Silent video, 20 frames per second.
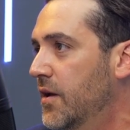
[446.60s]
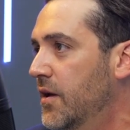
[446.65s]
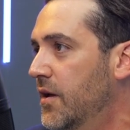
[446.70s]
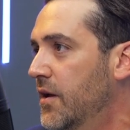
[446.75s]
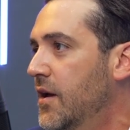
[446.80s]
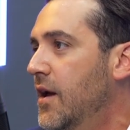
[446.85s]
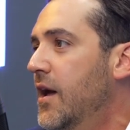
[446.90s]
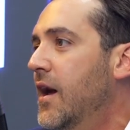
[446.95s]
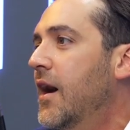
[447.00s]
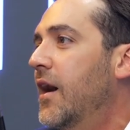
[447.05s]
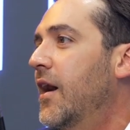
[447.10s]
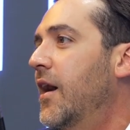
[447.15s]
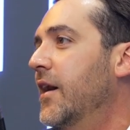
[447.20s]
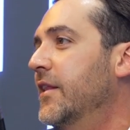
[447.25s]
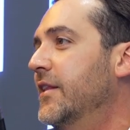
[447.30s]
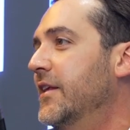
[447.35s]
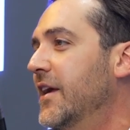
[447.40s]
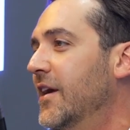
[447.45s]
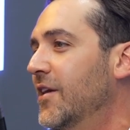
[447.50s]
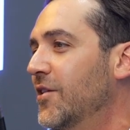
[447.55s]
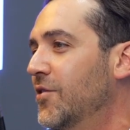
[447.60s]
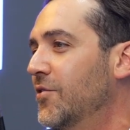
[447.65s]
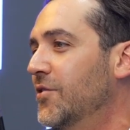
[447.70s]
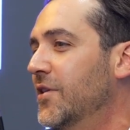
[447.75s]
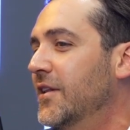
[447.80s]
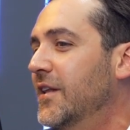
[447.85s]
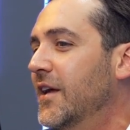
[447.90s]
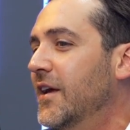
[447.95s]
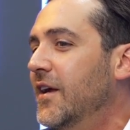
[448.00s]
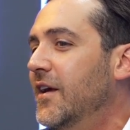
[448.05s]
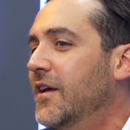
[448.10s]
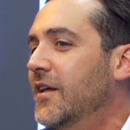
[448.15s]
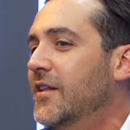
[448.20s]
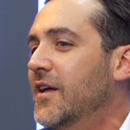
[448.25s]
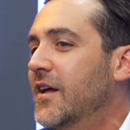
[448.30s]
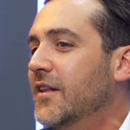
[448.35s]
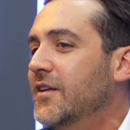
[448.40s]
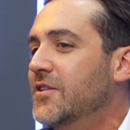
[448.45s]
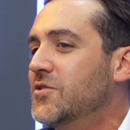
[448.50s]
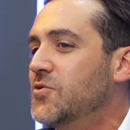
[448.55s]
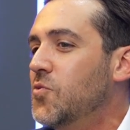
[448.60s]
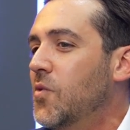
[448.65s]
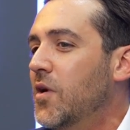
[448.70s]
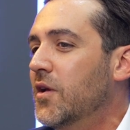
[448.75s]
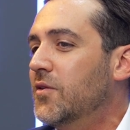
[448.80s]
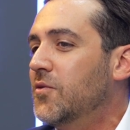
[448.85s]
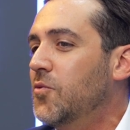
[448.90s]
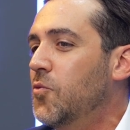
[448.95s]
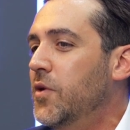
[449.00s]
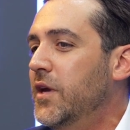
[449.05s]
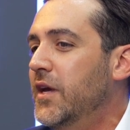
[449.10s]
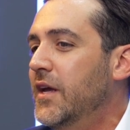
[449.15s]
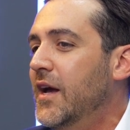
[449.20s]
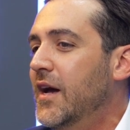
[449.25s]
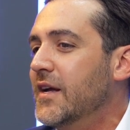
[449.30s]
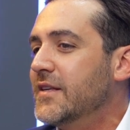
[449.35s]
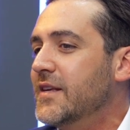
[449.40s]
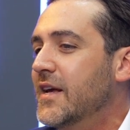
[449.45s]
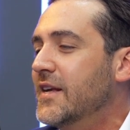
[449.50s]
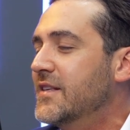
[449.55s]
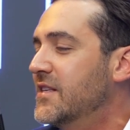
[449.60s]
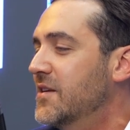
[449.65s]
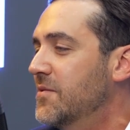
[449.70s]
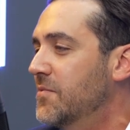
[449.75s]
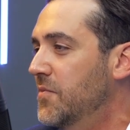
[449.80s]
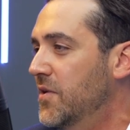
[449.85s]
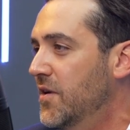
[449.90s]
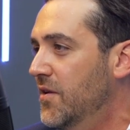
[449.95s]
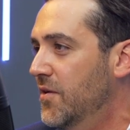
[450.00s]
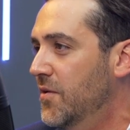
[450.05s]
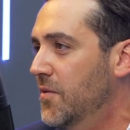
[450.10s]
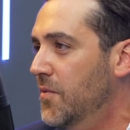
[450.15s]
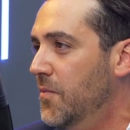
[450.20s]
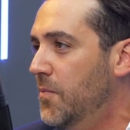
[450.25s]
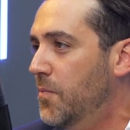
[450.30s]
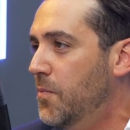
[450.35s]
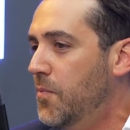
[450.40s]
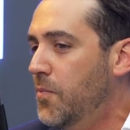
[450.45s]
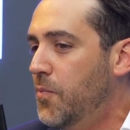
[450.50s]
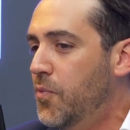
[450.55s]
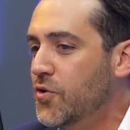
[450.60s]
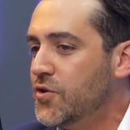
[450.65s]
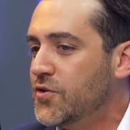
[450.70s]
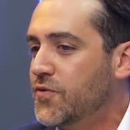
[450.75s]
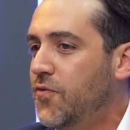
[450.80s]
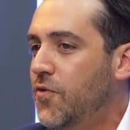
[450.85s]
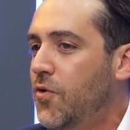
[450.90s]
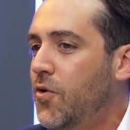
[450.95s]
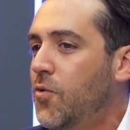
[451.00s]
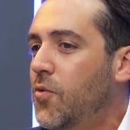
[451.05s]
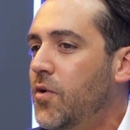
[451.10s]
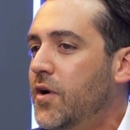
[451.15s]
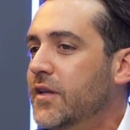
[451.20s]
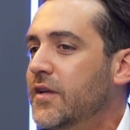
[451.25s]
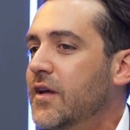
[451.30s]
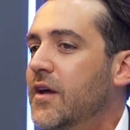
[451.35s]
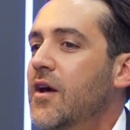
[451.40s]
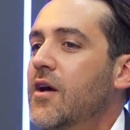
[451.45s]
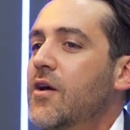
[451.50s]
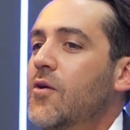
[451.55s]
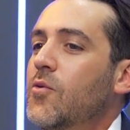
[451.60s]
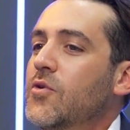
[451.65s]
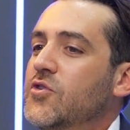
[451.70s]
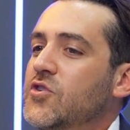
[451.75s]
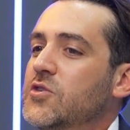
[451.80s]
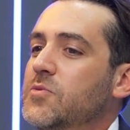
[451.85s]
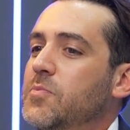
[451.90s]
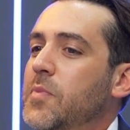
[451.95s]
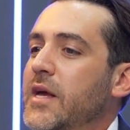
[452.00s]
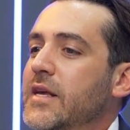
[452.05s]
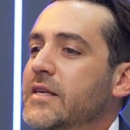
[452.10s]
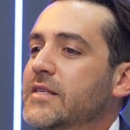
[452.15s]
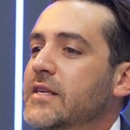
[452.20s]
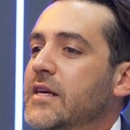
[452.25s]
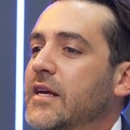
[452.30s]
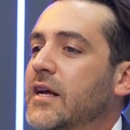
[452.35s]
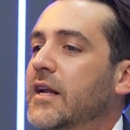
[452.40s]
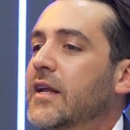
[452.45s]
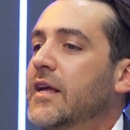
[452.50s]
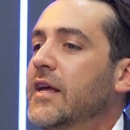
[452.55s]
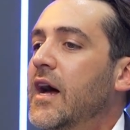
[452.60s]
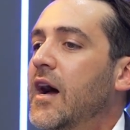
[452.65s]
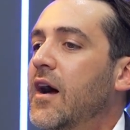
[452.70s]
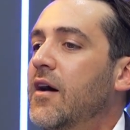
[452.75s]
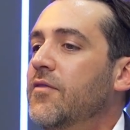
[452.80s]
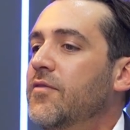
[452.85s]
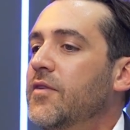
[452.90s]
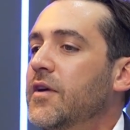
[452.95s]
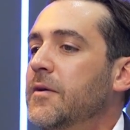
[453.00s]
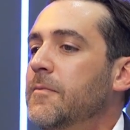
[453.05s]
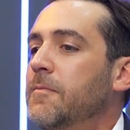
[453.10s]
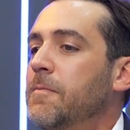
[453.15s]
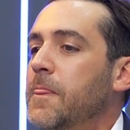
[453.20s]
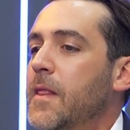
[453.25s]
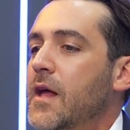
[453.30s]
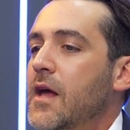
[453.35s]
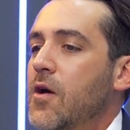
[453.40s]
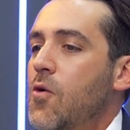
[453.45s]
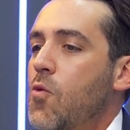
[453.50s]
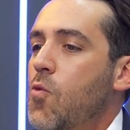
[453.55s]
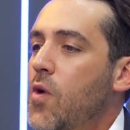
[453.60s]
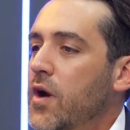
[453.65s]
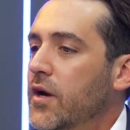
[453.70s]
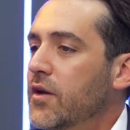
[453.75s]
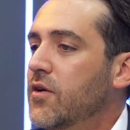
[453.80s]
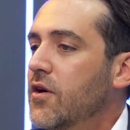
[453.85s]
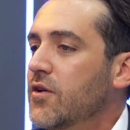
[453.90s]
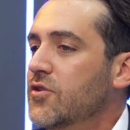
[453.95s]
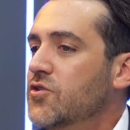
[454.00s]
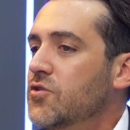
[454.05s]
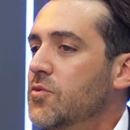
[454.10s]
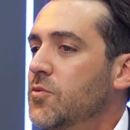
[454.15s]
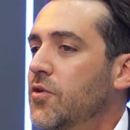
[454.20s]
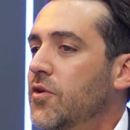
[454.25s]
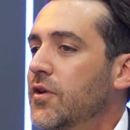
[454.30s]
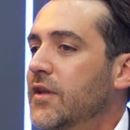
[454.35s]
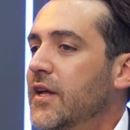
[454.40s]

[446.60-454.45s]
Right. At the end of the day, that is what we as SMB push forward, right. which is basically having one customer